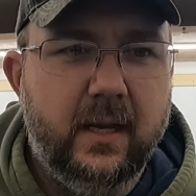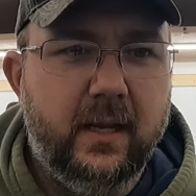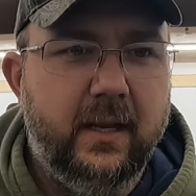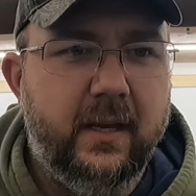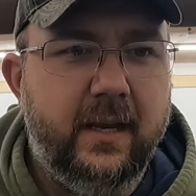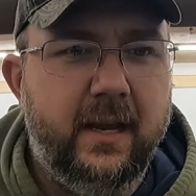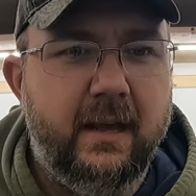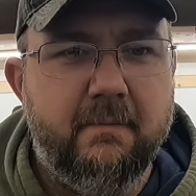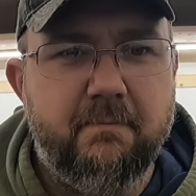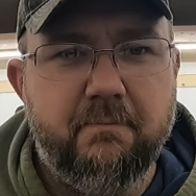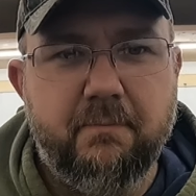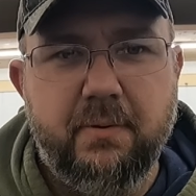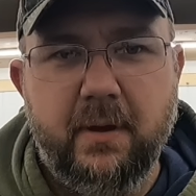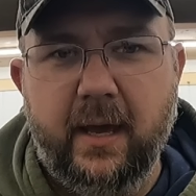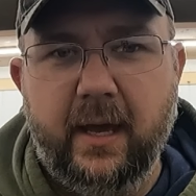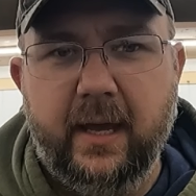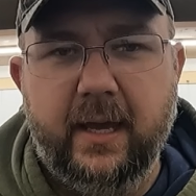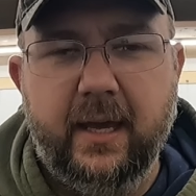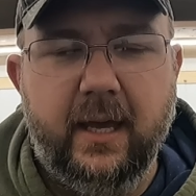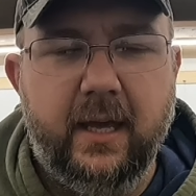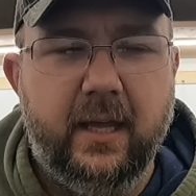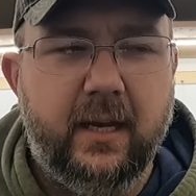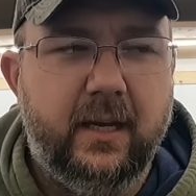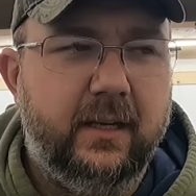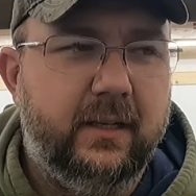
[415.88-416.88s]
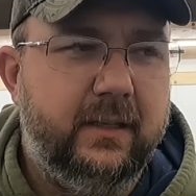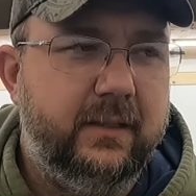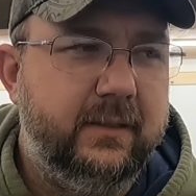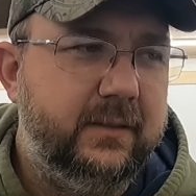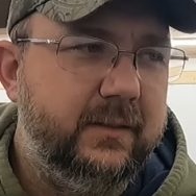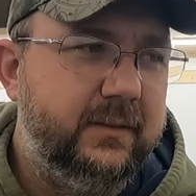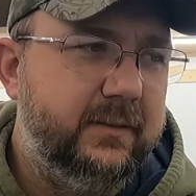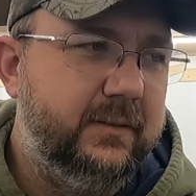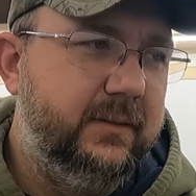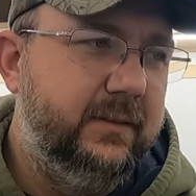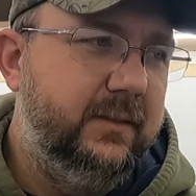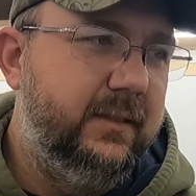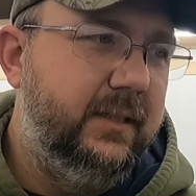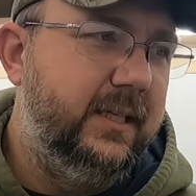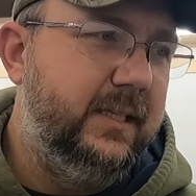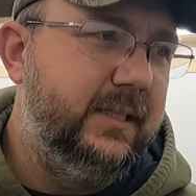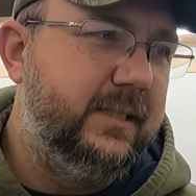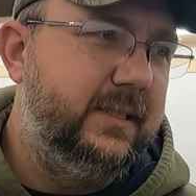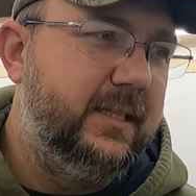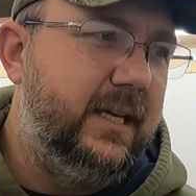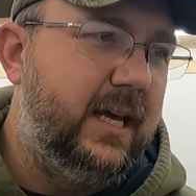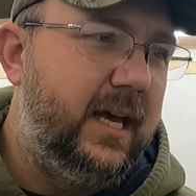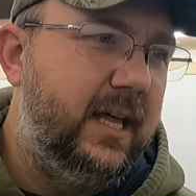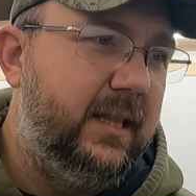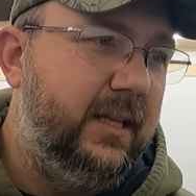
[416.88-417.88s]
nitpicking,
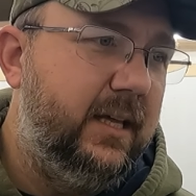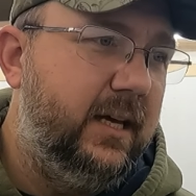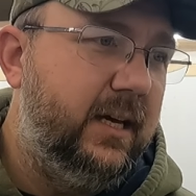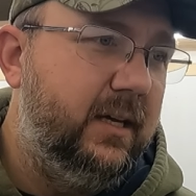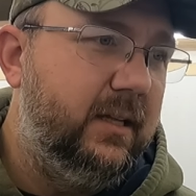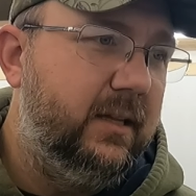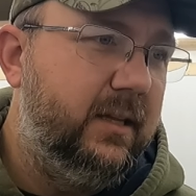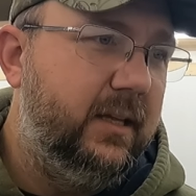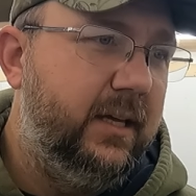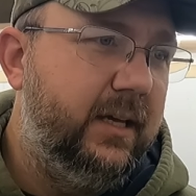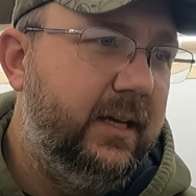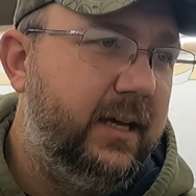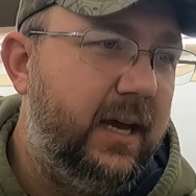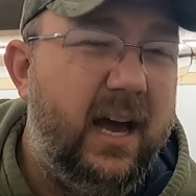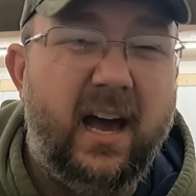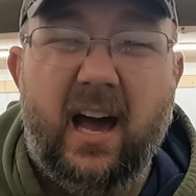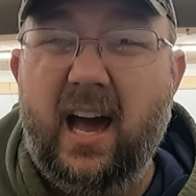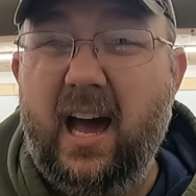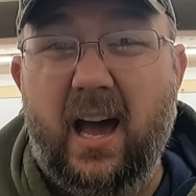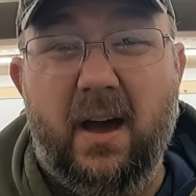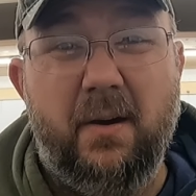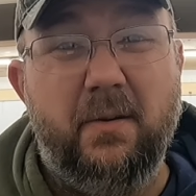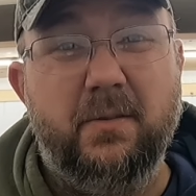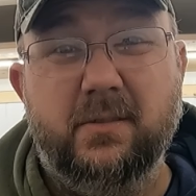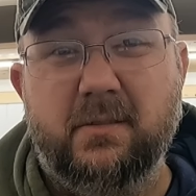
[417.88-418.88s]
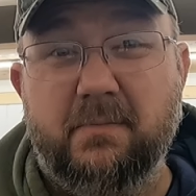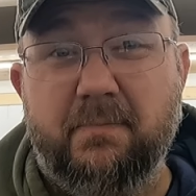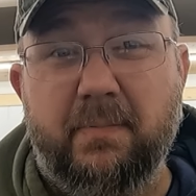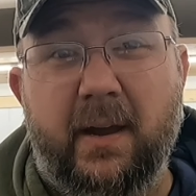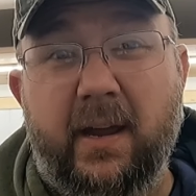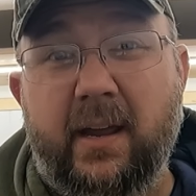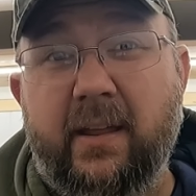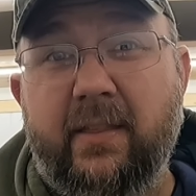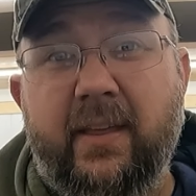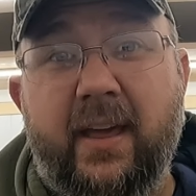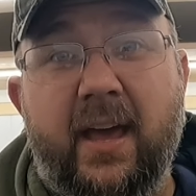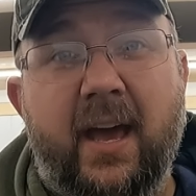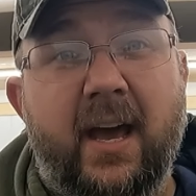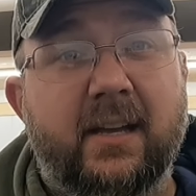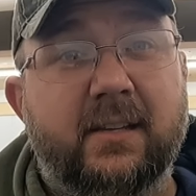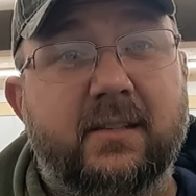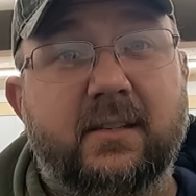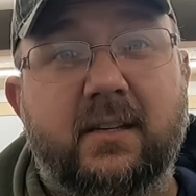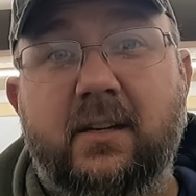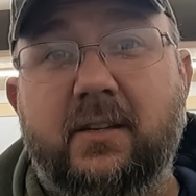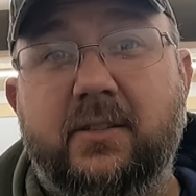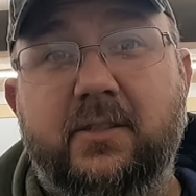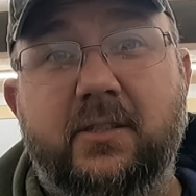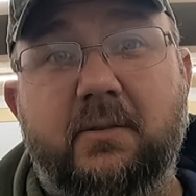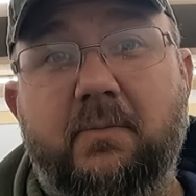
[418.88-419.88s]
this, that, and the other thing. I was a pain in the ass
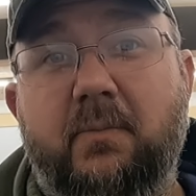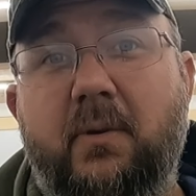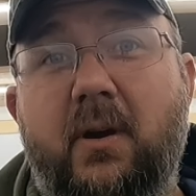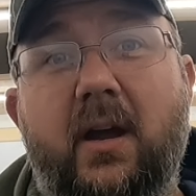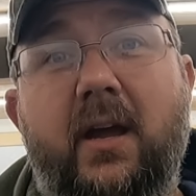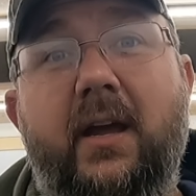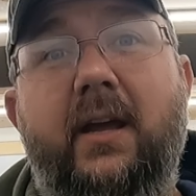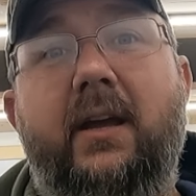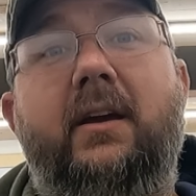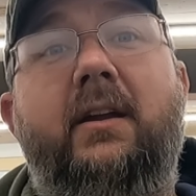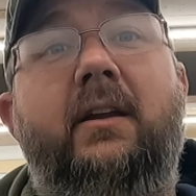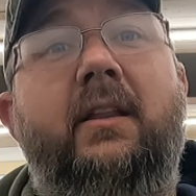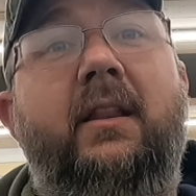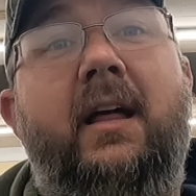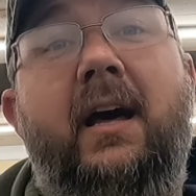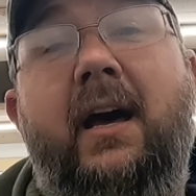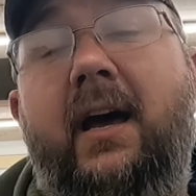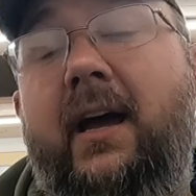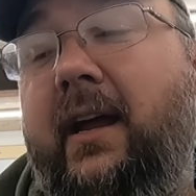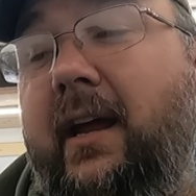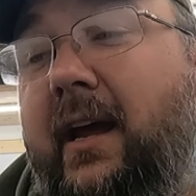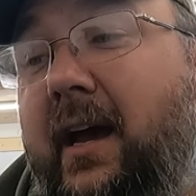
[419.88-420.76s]
customer, I ain't gonna lie.